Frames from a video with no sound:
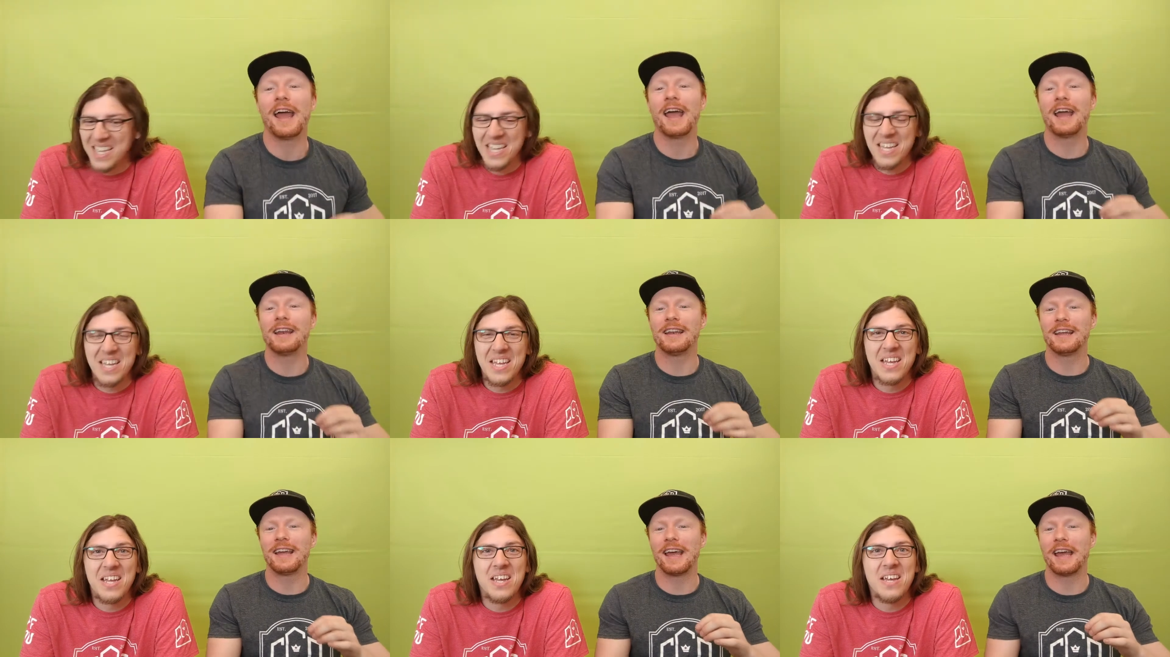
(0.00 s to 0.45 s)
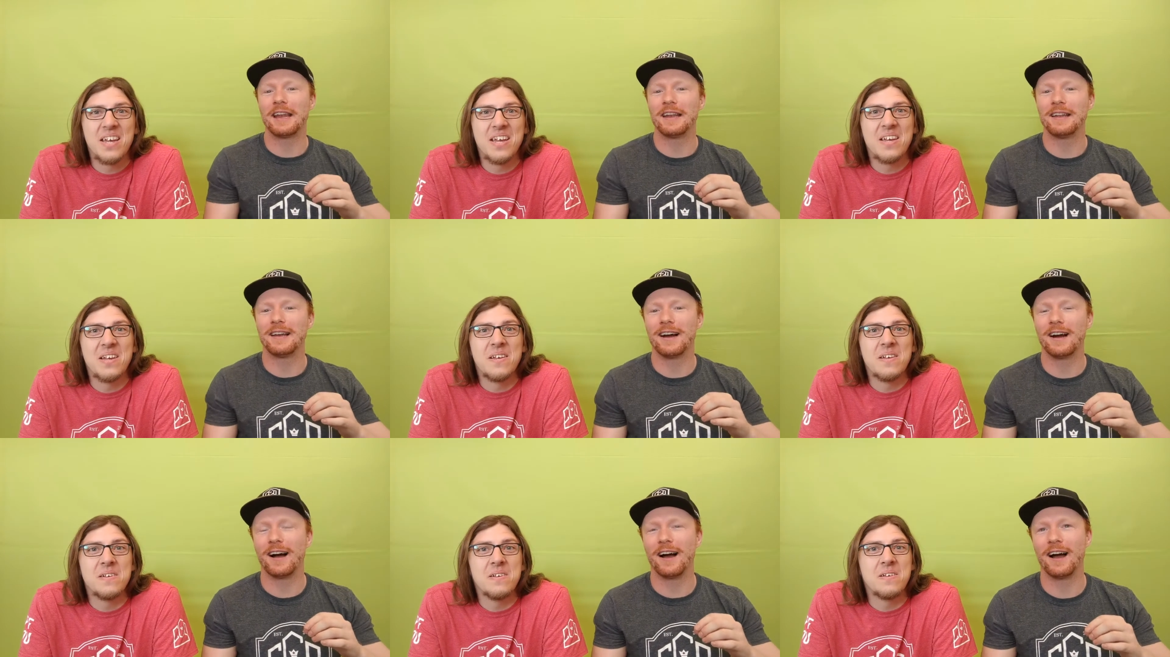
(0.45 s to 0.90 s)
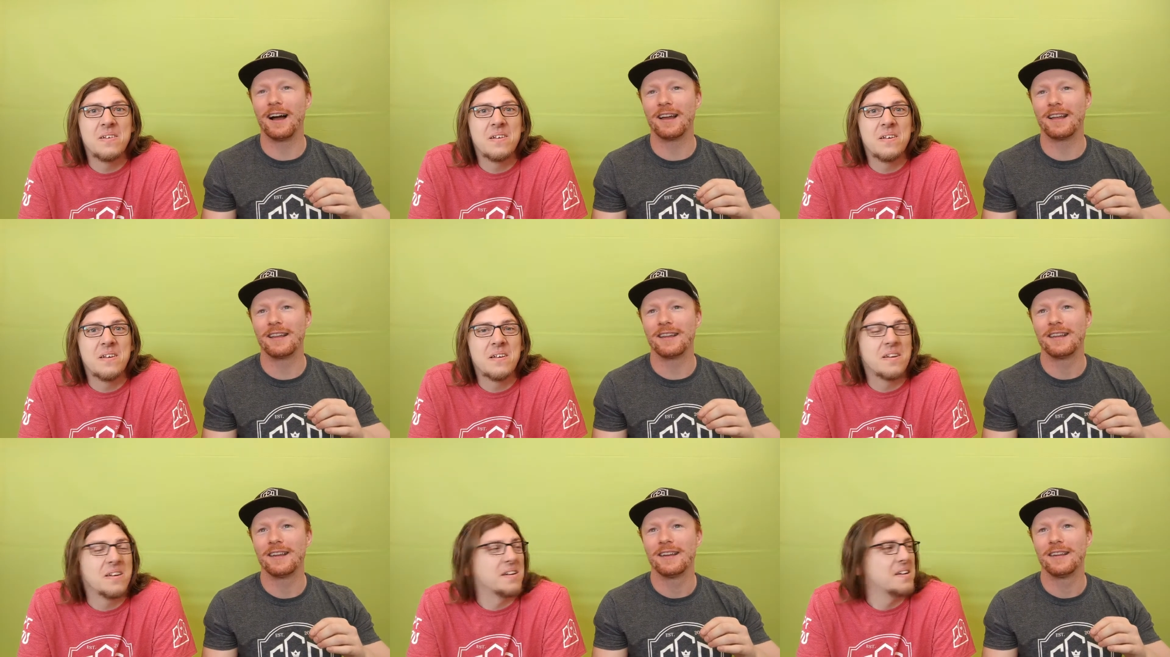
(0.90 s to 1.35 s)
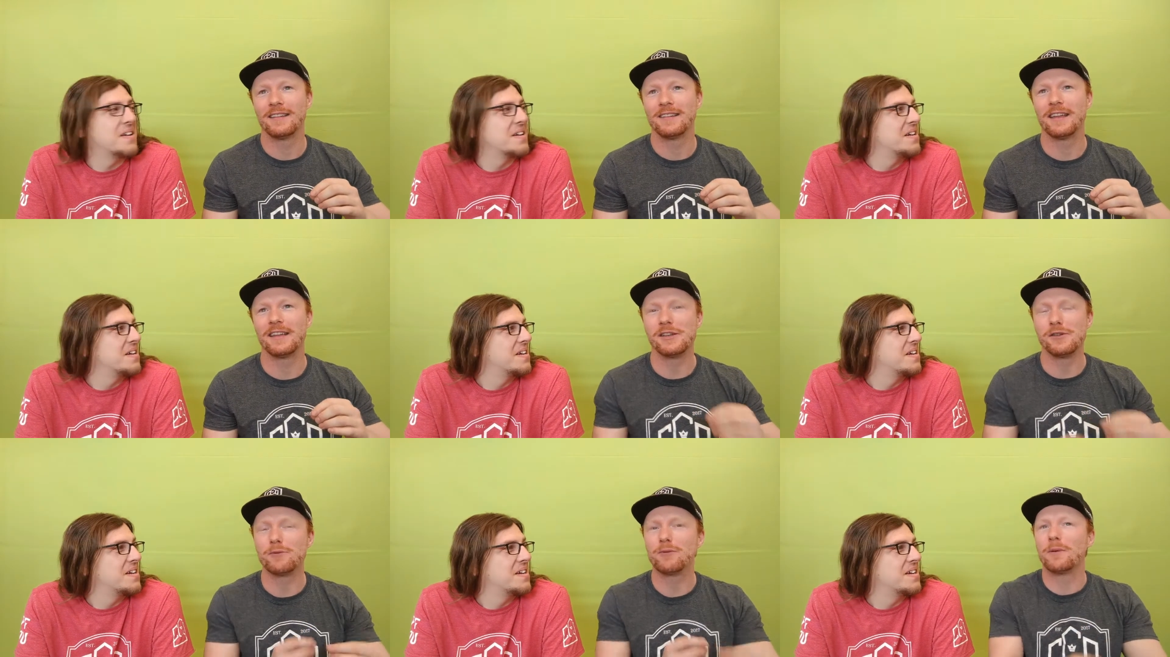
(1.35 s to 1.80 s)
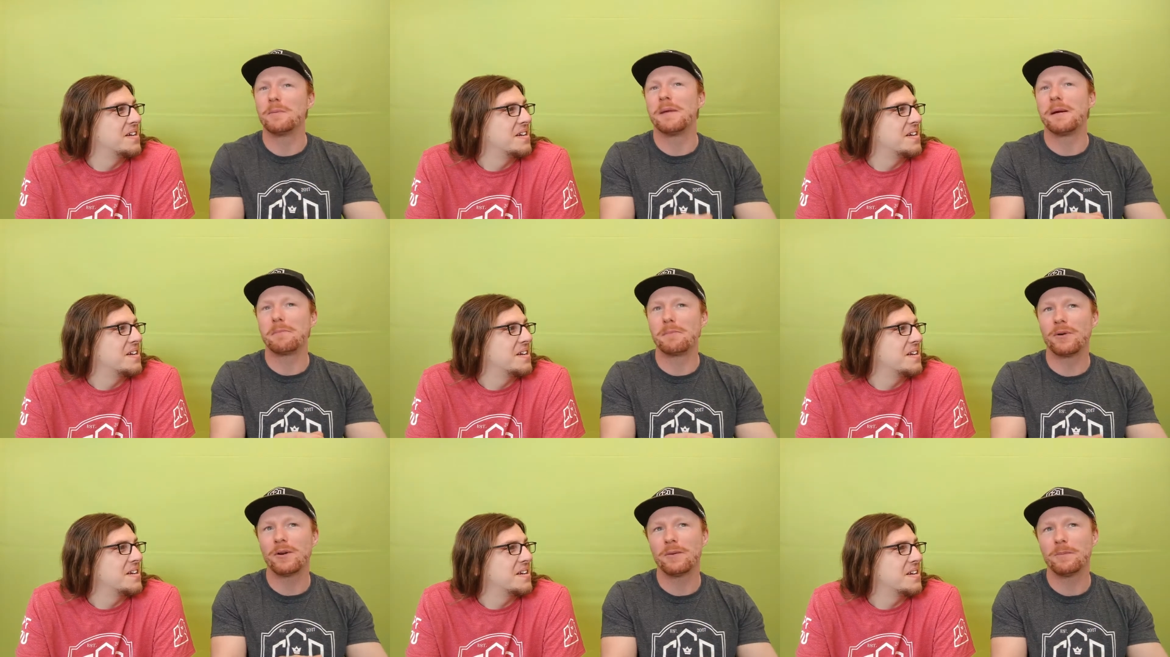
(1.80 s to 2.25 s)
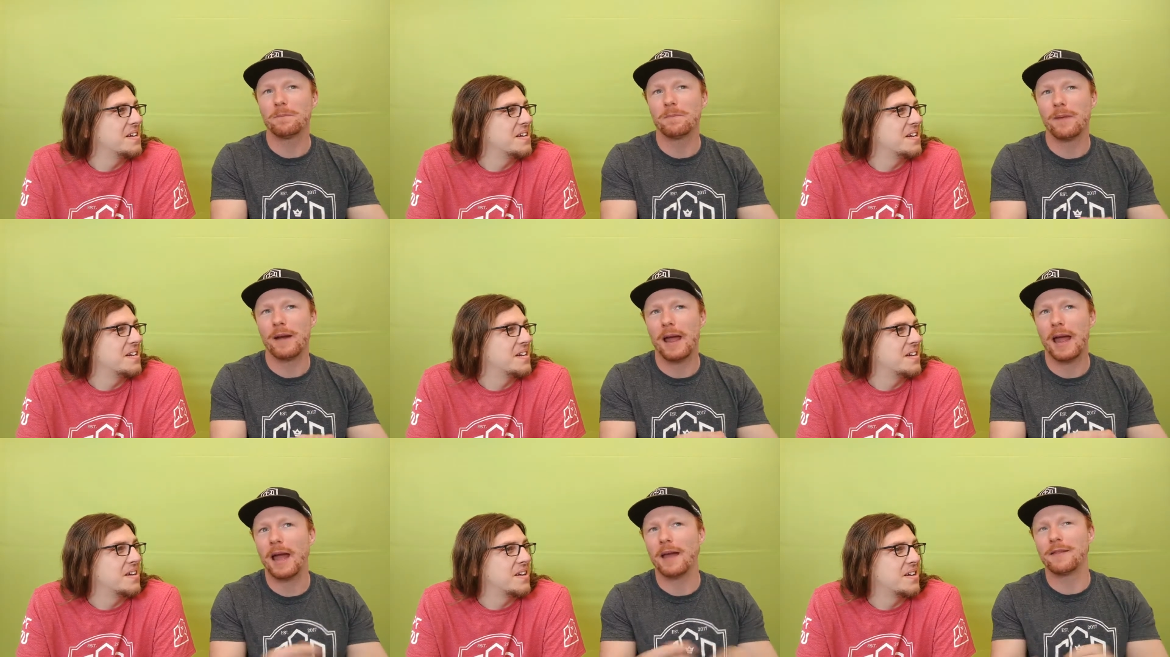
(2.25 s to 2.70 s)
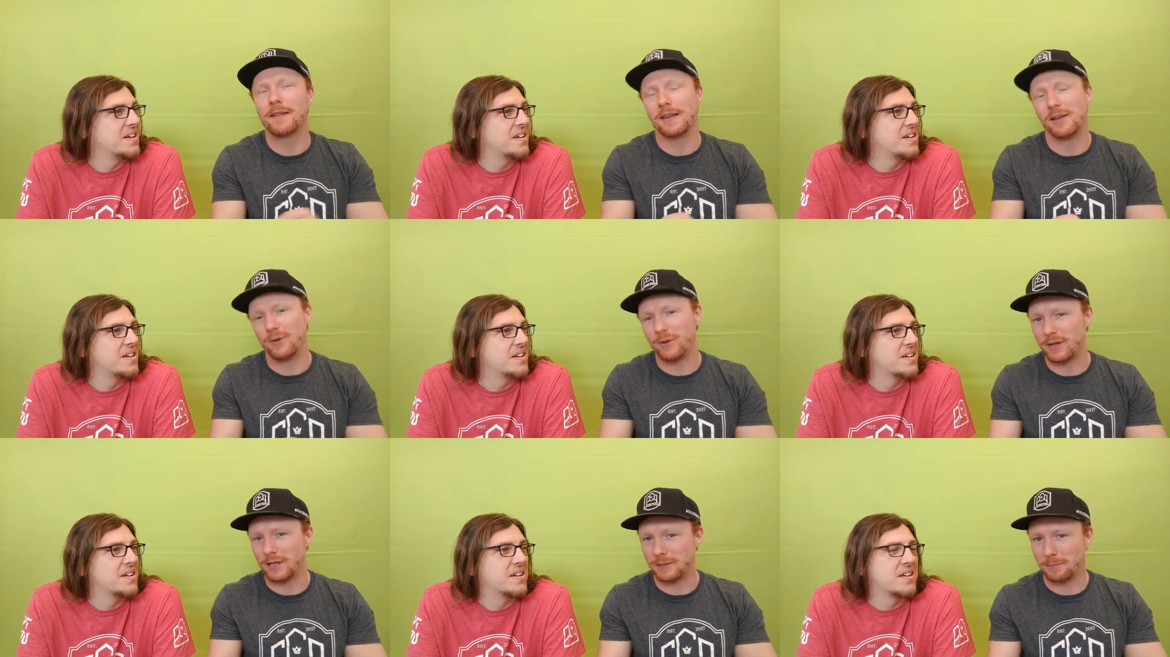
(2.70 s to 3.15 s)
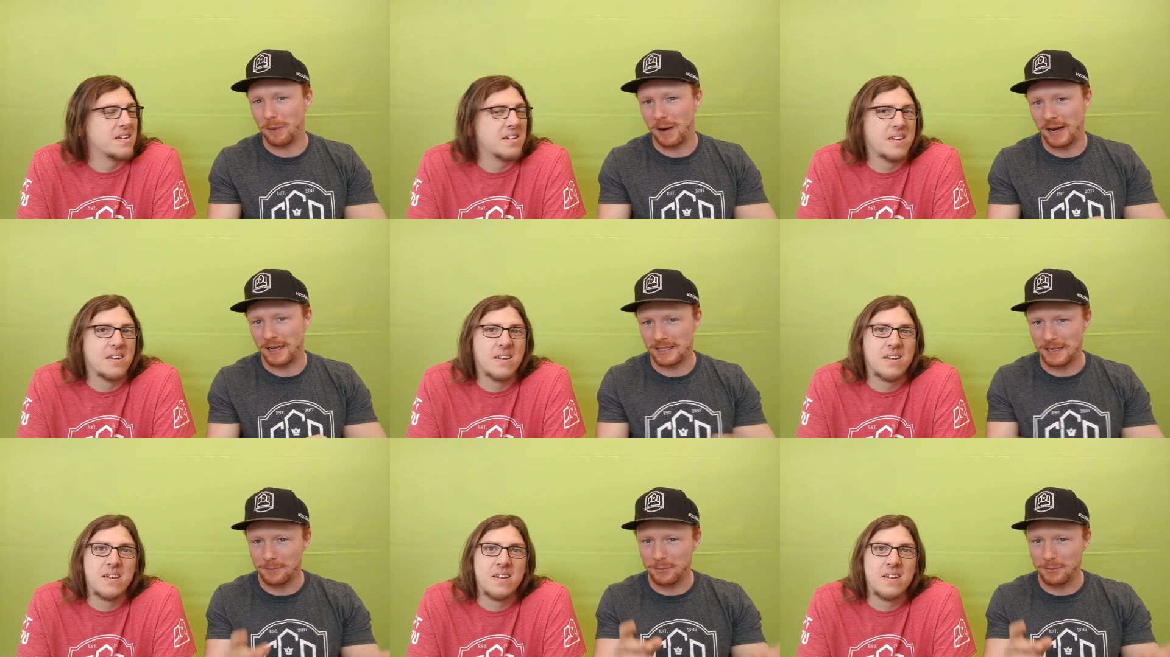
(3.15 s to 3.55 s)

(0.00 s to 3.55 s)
Speaker 1: And that you remember and that you despise.